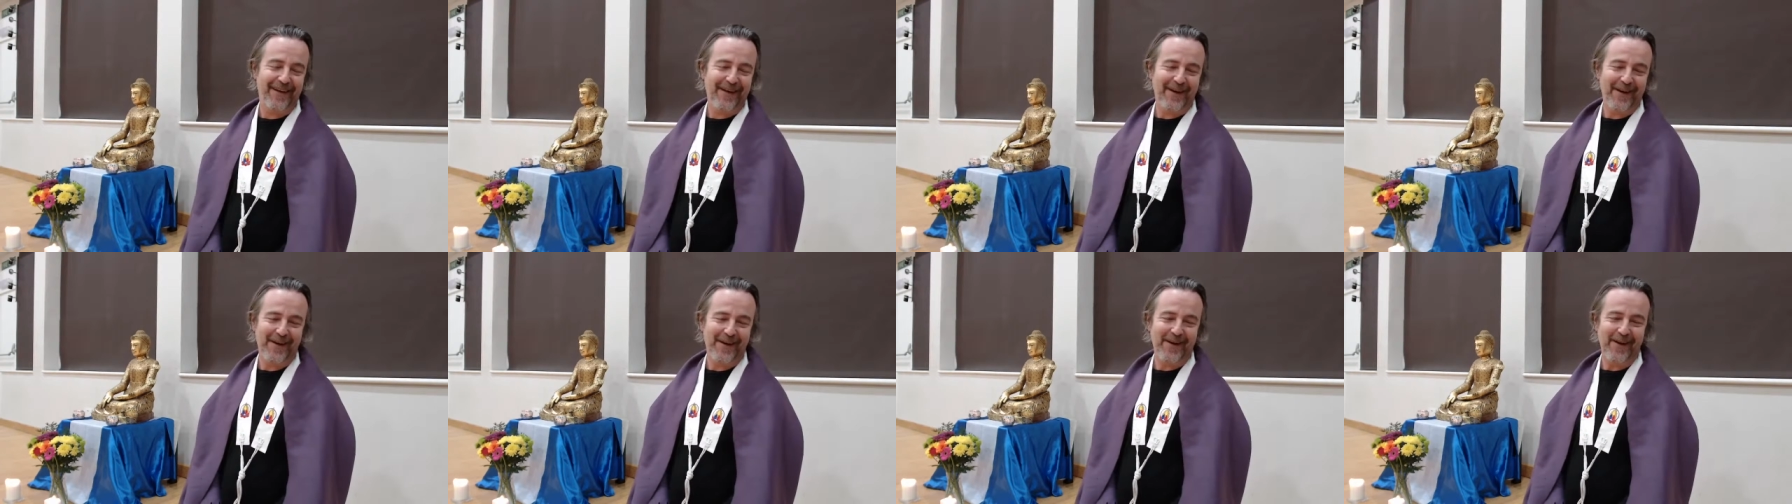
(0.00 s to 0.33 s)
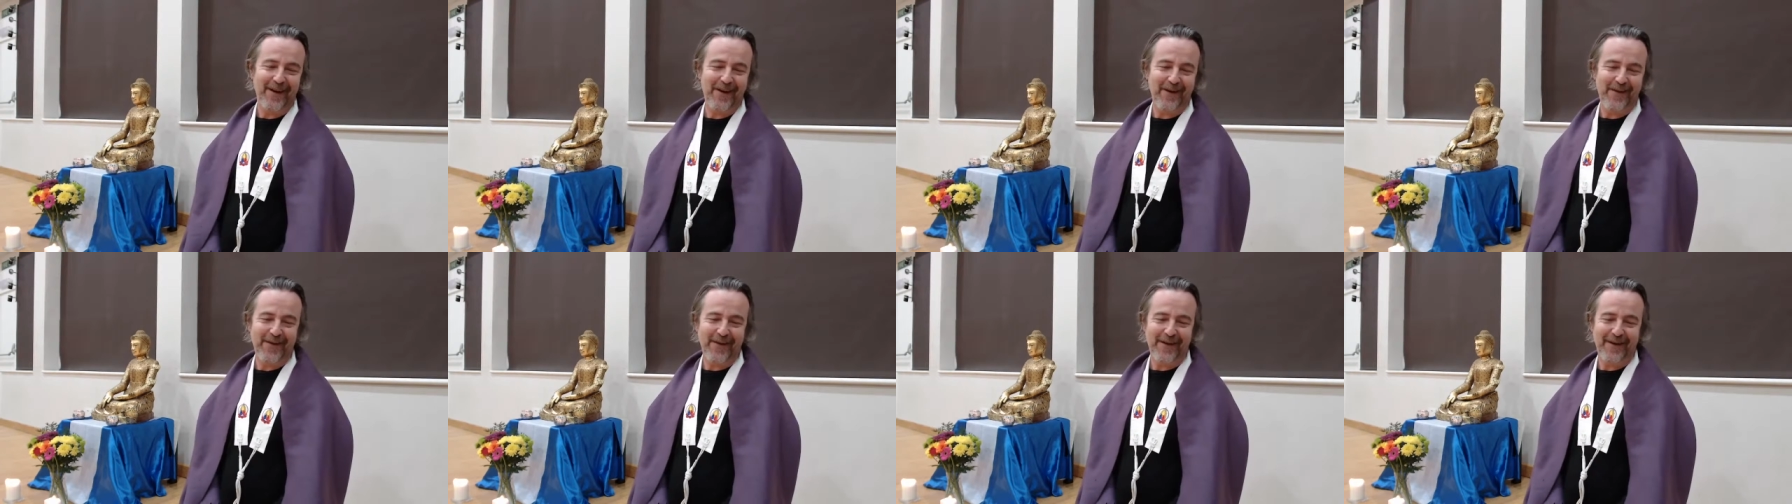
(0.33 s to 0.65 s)
I
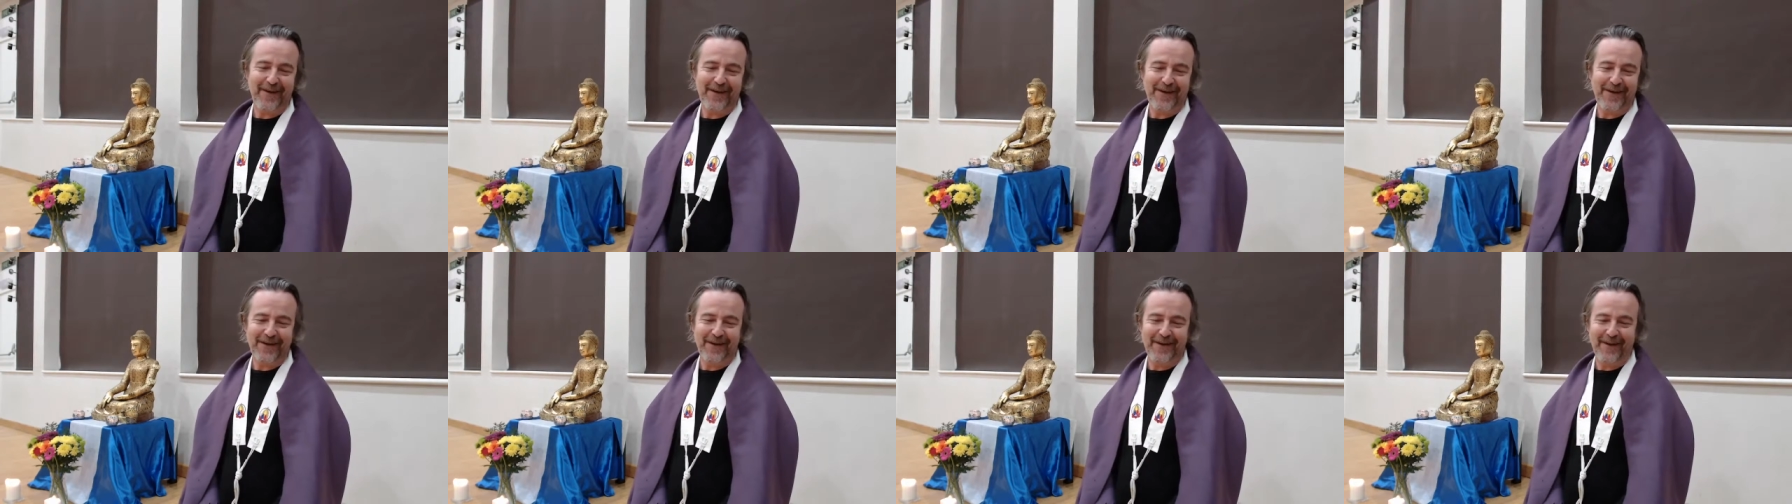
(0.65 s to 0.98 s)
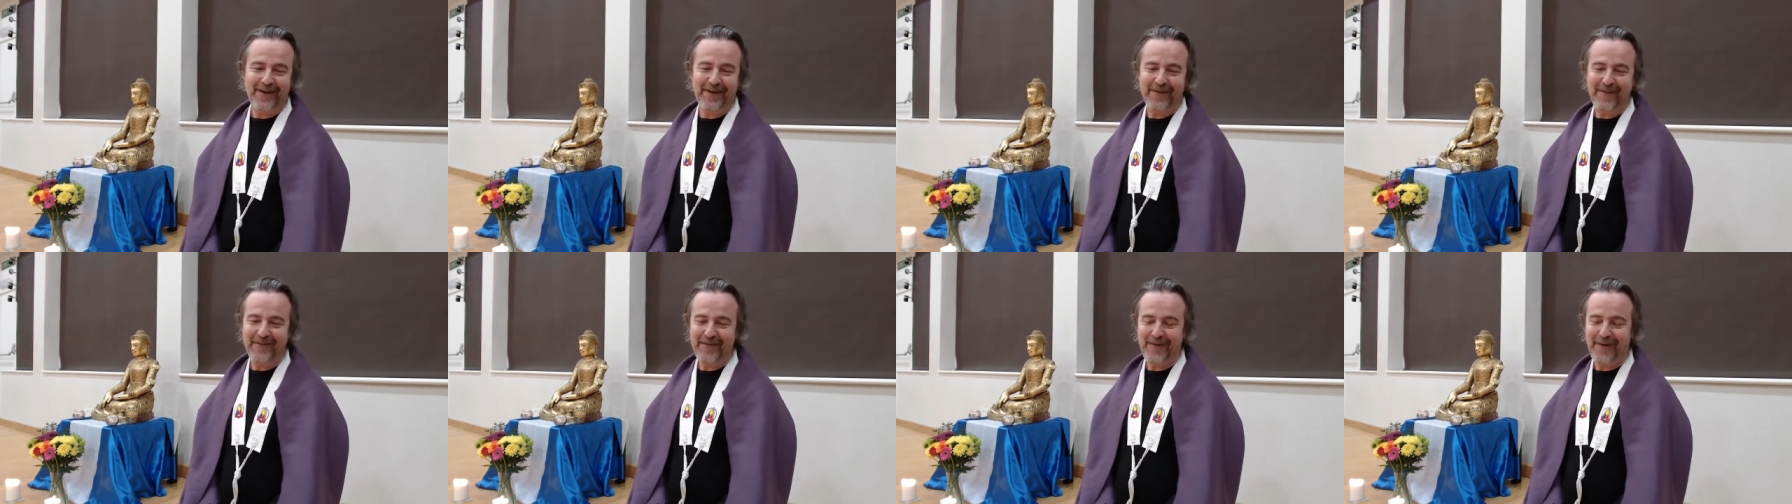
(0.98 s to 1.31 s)
know that
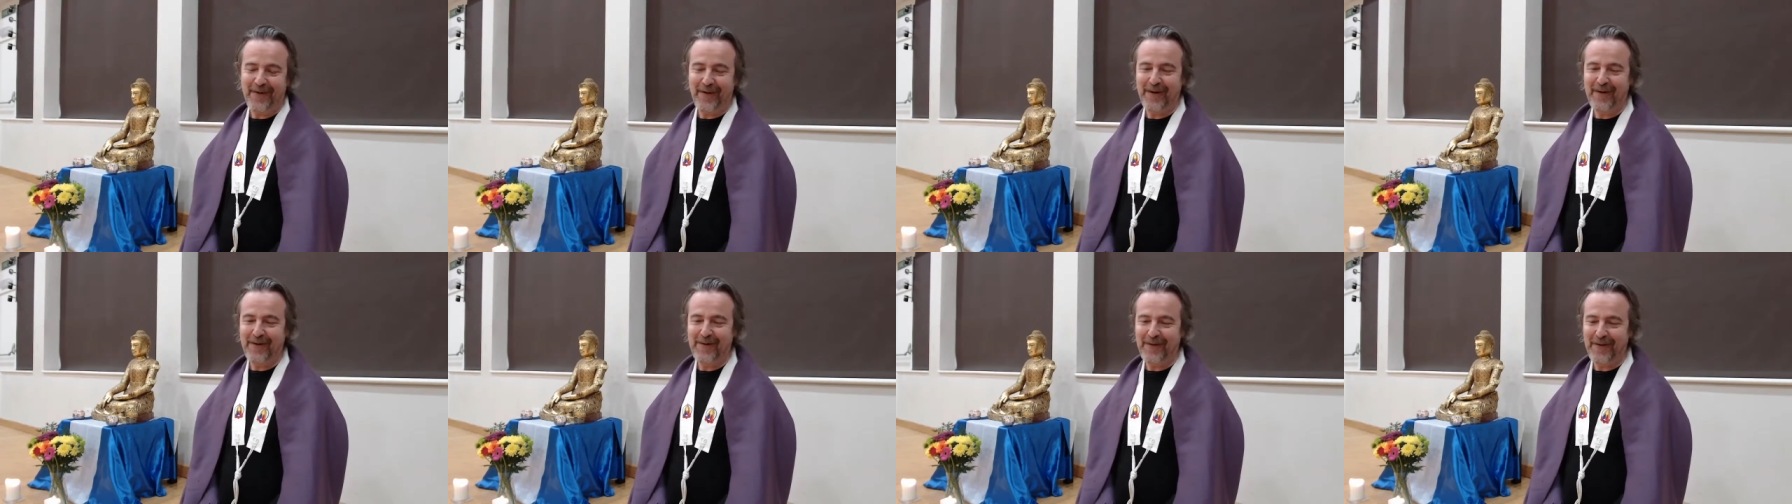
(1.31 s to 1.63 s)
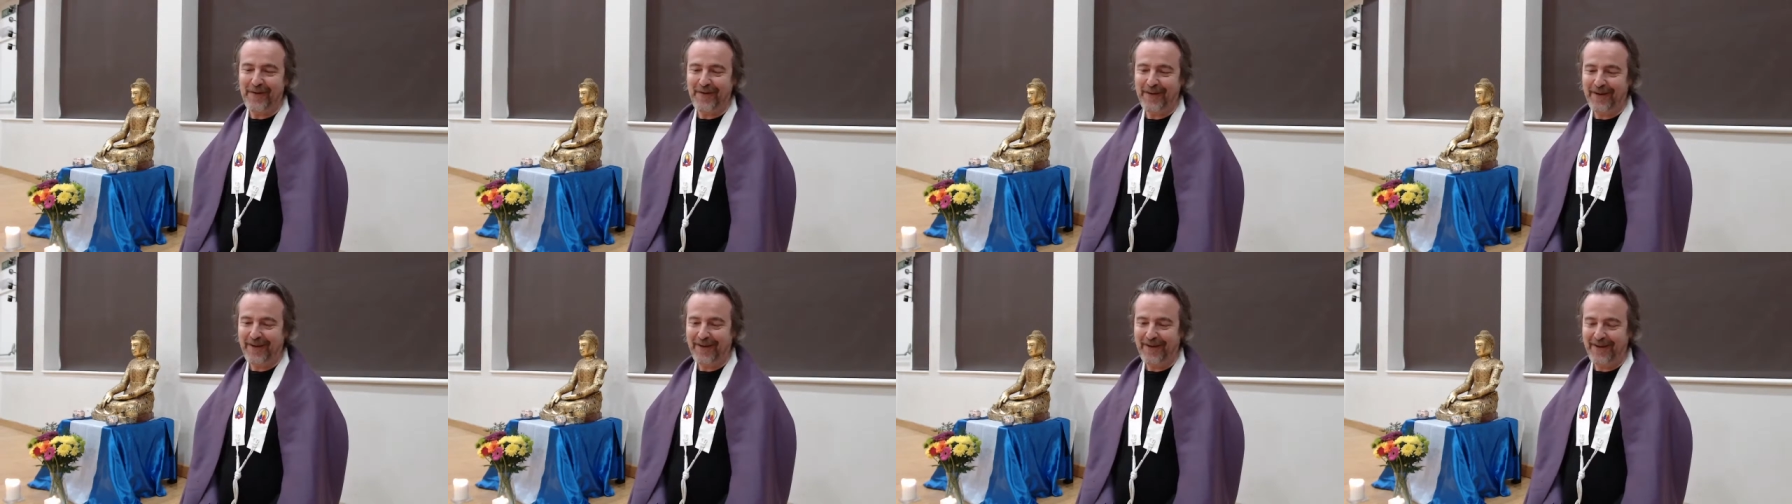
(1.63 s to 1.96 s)
very
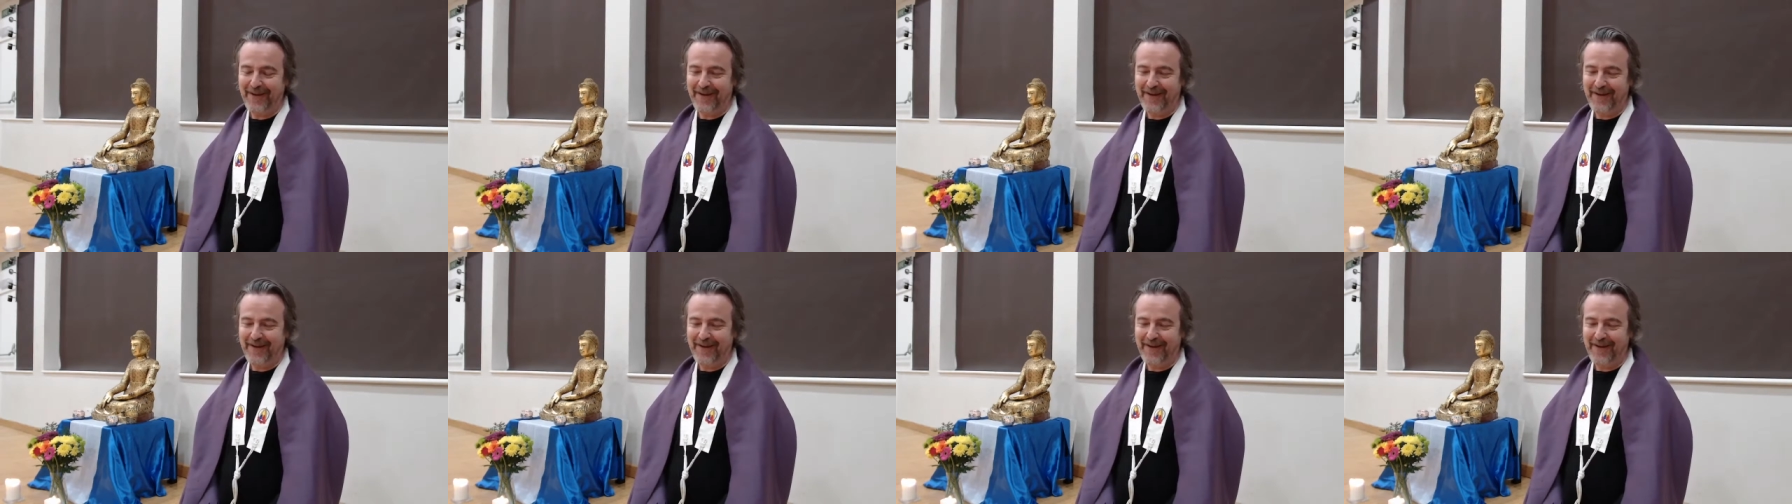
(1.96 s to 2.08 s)
often